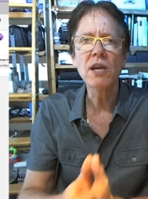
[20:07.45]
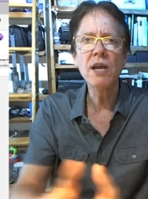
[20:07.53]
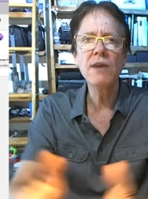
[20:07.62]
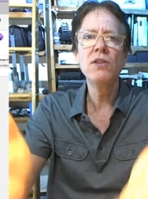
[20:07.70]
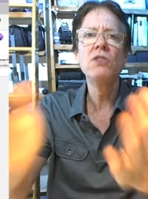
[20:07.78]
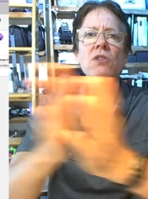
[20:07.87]

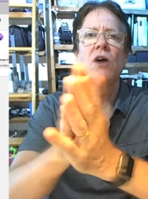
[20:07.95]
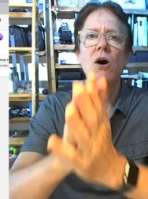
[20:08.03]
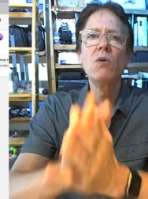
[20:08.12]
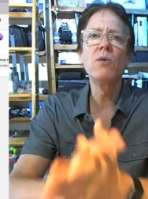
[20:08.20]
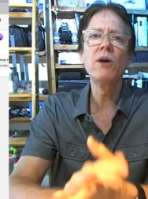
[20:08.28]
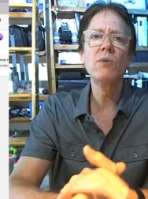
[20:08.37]
Even
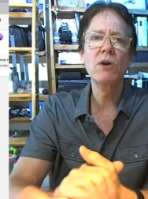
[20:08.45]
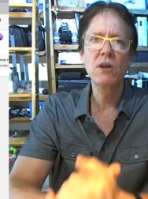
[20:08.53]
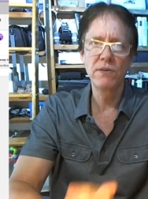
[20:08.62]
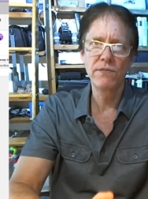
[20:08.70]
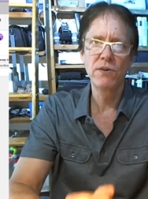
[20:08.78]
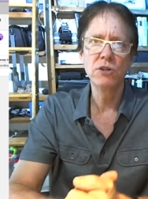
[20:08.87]
though we will
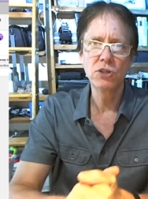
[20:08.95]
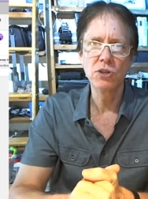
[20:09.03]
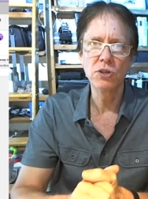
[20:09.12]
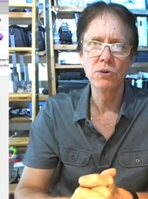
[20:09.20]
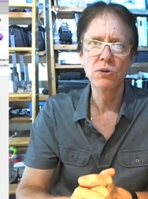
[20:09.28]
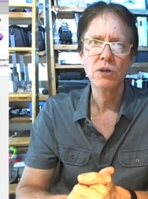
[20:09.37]
convert
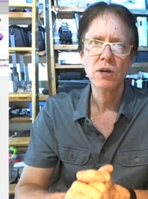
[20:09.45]
you,